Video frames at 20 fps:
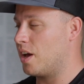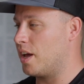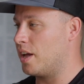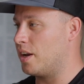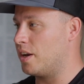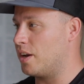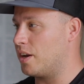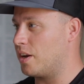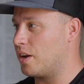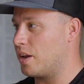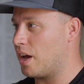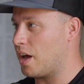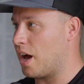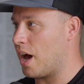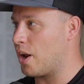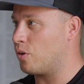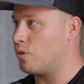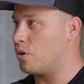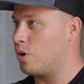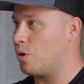And
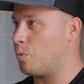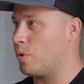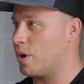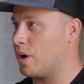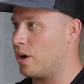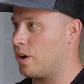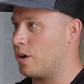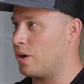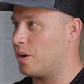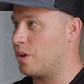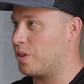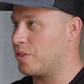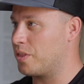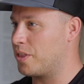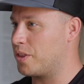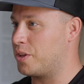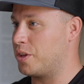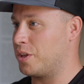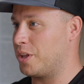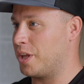I don't know where.
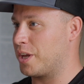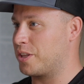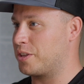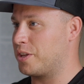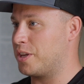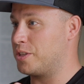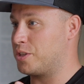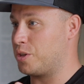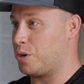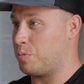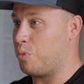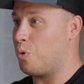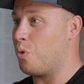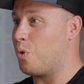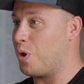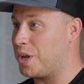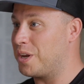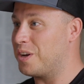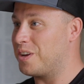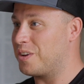Is it a
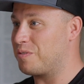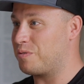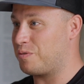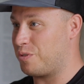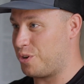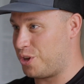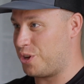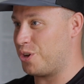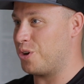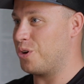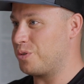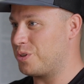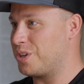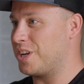point for you?